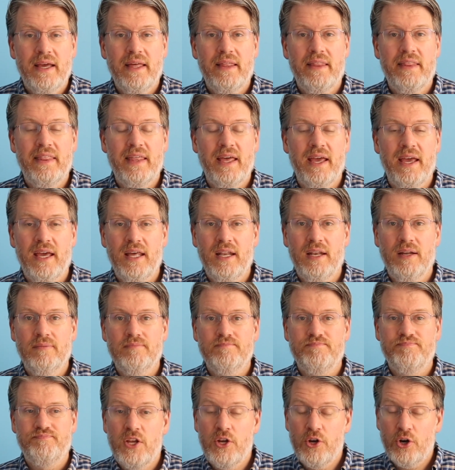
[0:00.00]

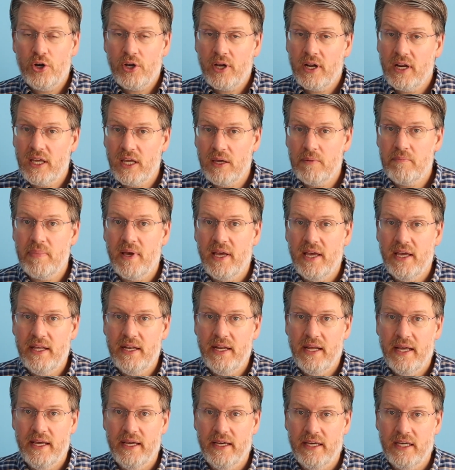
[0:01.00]
then you're going to get
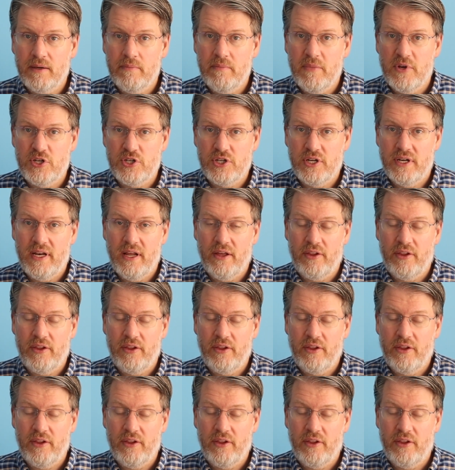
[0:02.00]
paid a commission.